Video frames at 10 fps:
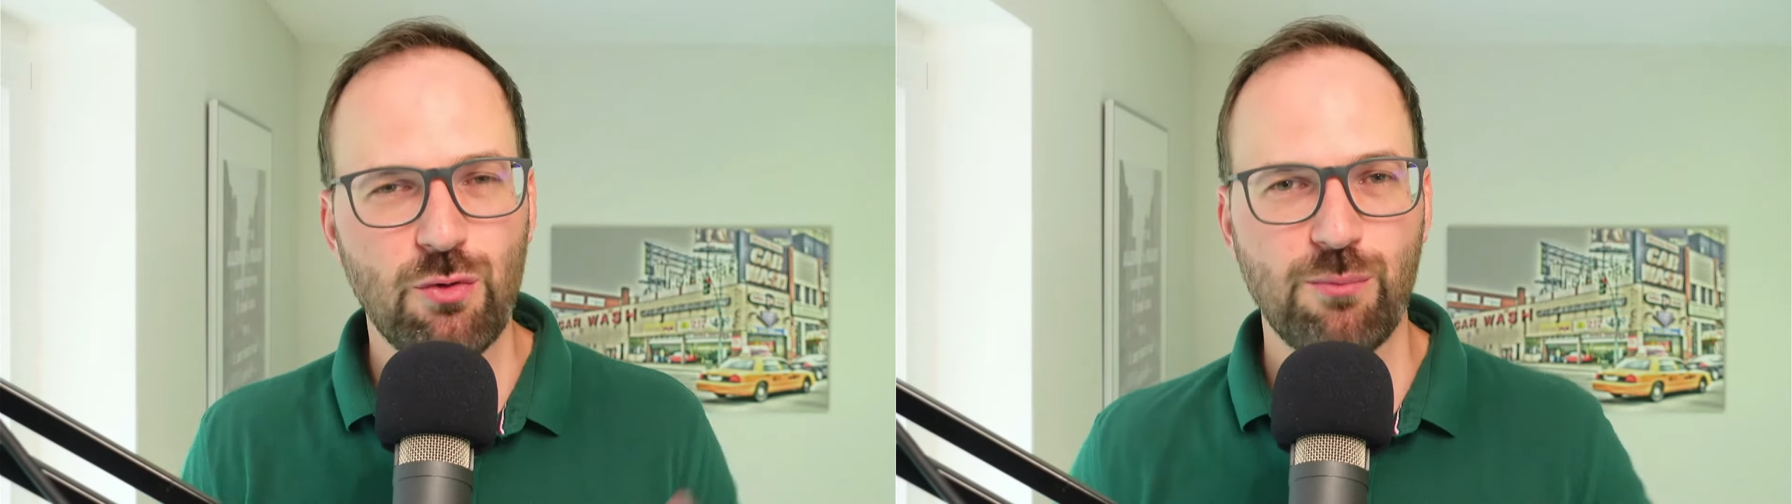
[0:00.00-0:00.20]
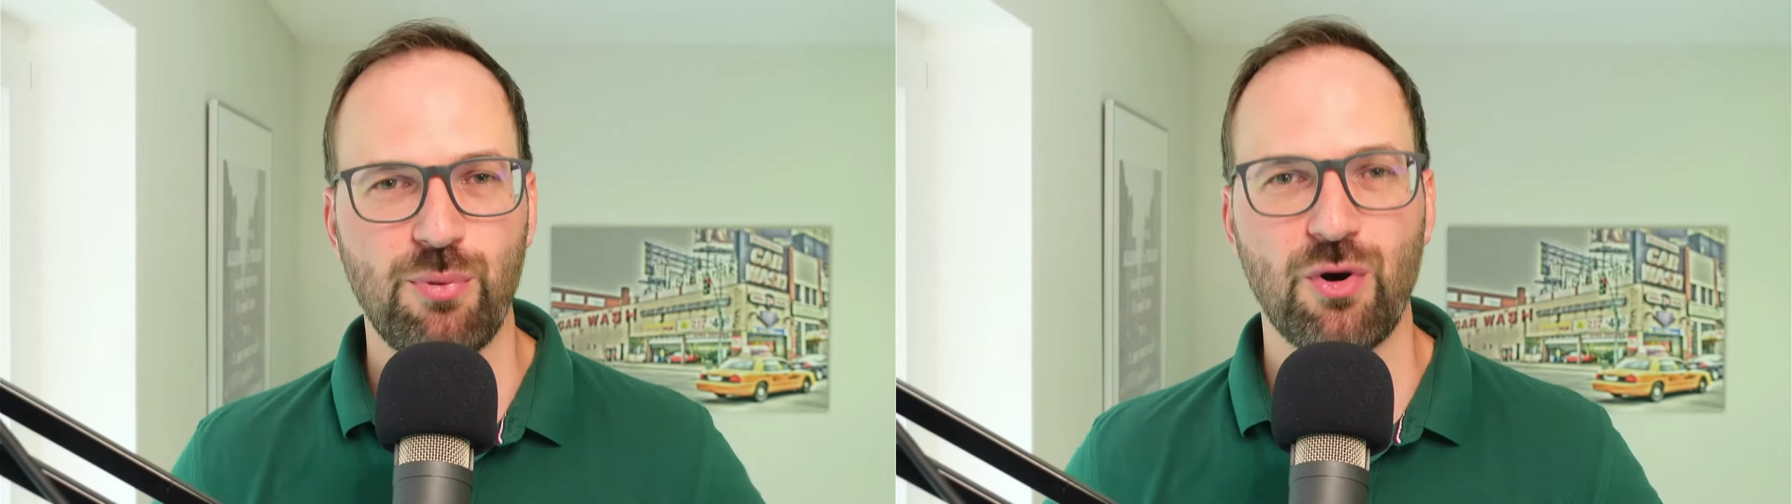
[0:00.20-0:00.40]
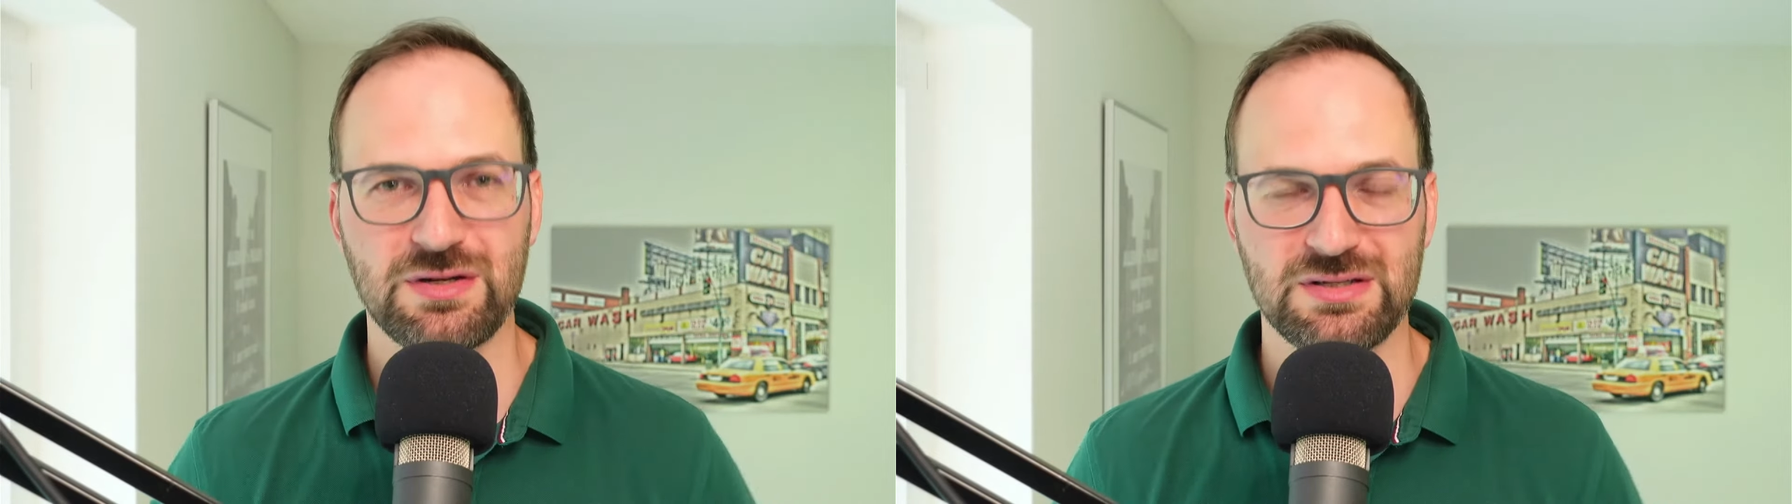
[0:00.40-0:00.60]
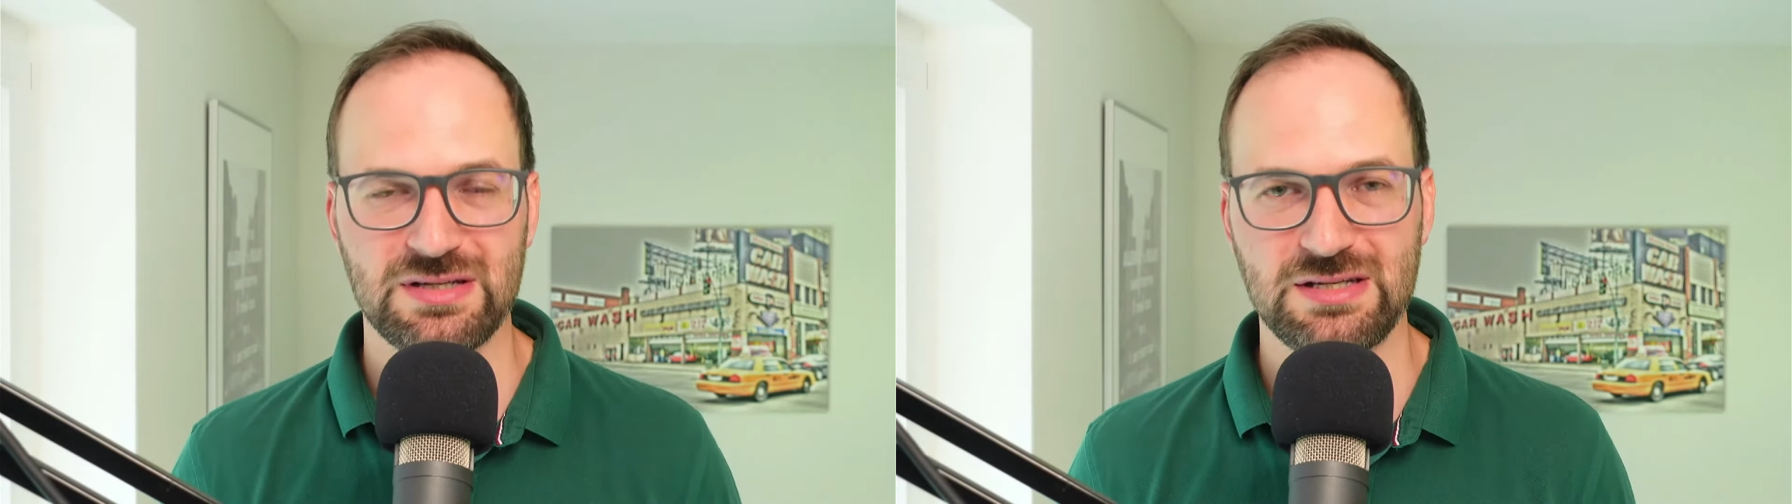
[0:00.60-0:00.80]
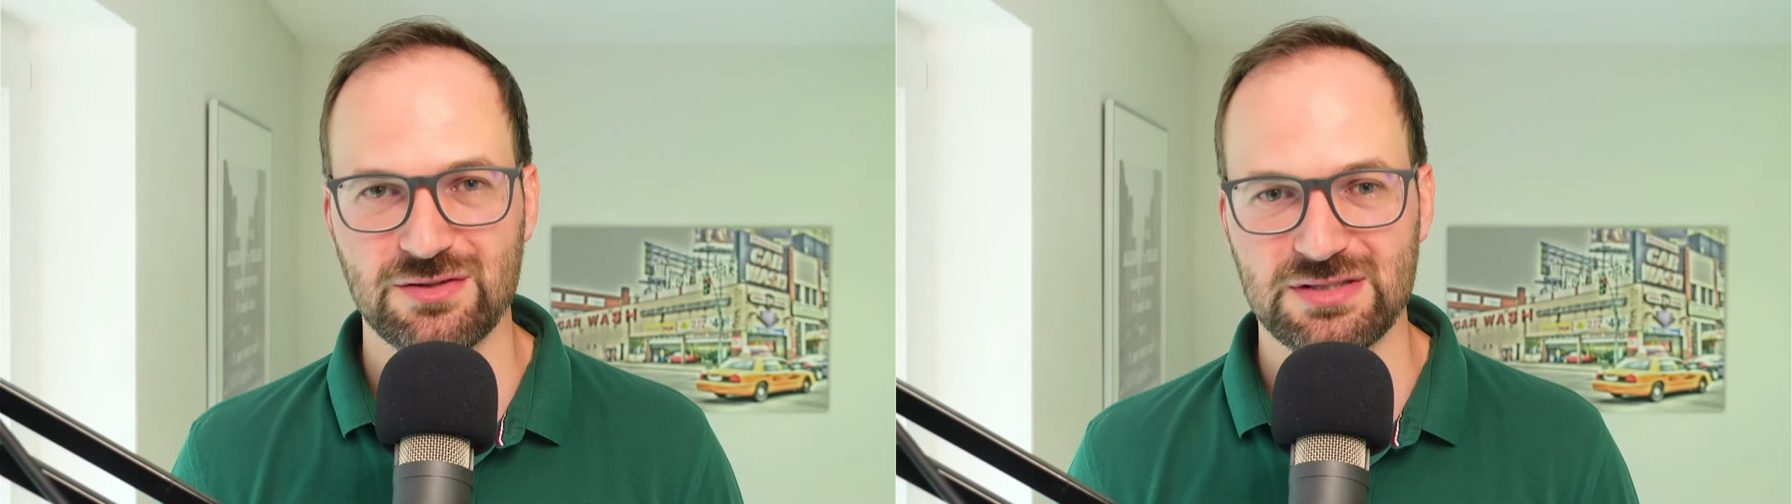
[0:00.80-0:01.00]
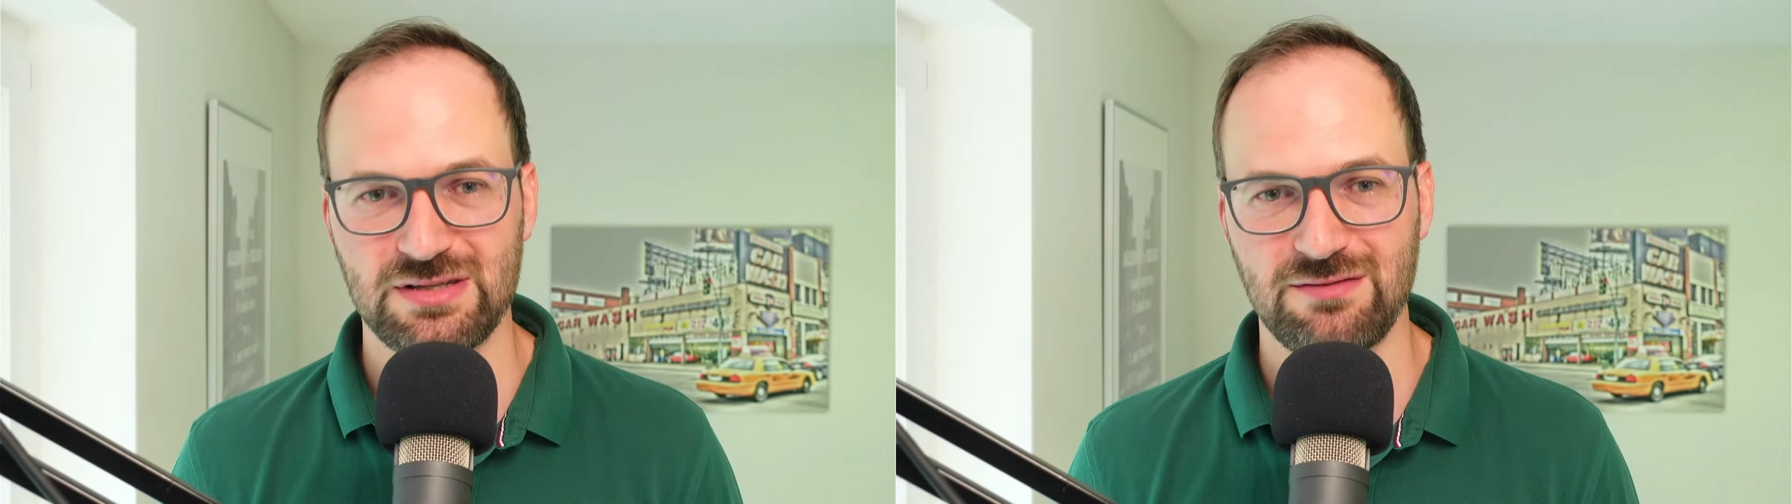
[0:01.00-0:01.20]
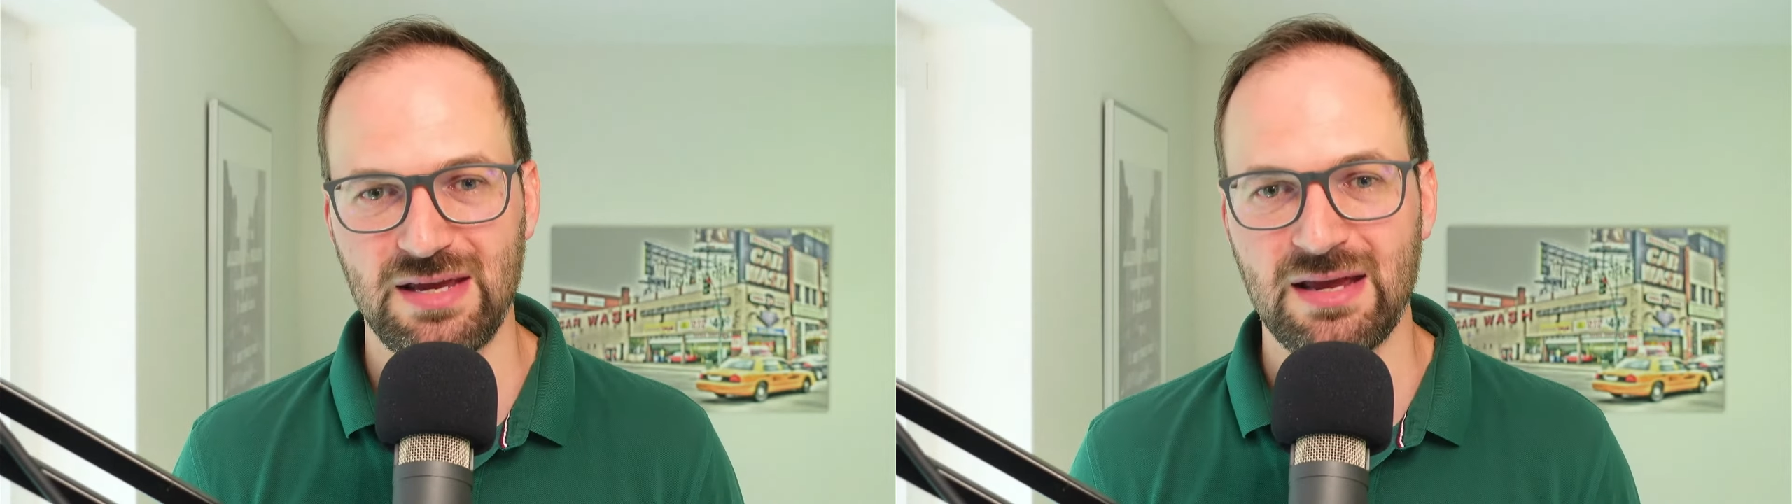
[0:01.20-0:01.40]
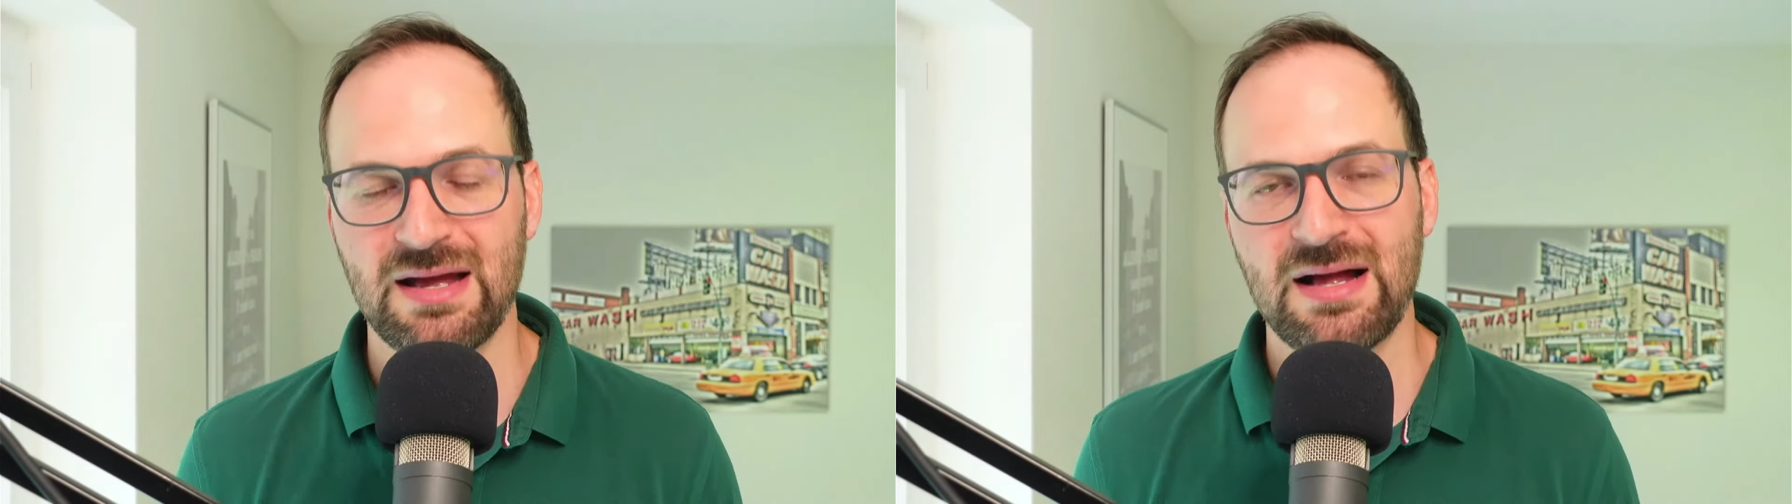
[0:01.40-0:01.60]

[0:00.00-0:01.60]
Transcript: important in your CV